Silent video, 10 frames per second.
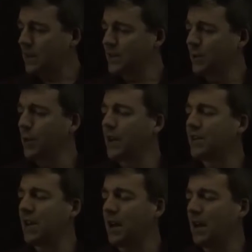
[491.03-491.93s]
So we
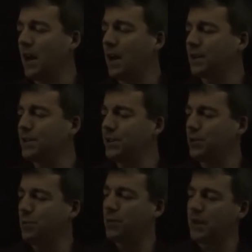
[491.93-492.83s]
could take
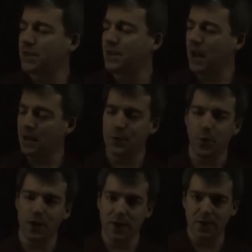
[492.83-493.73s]
x2 plus
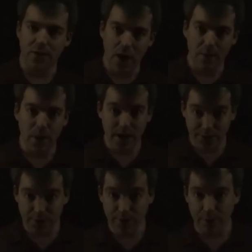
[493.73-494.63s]
x1 and divide by
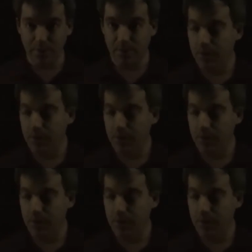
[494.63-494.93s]
2,